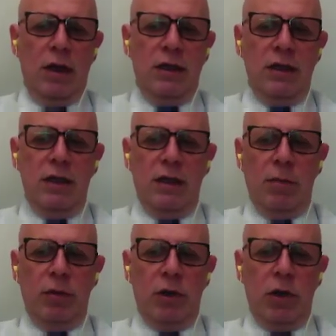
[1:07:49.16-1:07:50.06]
this
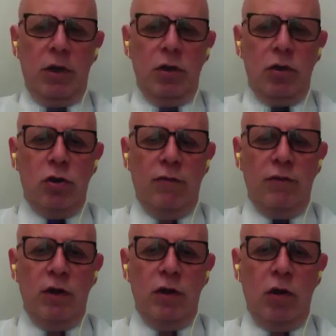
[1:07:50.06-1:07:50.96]
interpretation of the
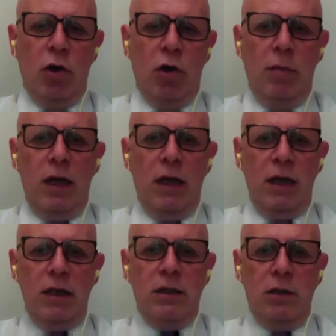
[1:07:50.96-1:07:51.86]
norm
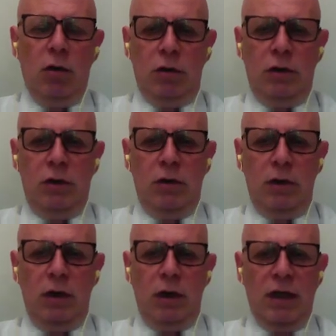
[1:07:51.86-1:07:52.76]
is not
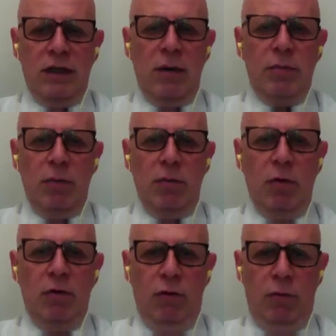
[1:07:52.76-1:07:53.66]

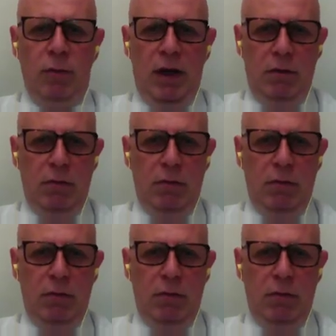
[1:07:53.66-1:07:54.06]
acceptable for me.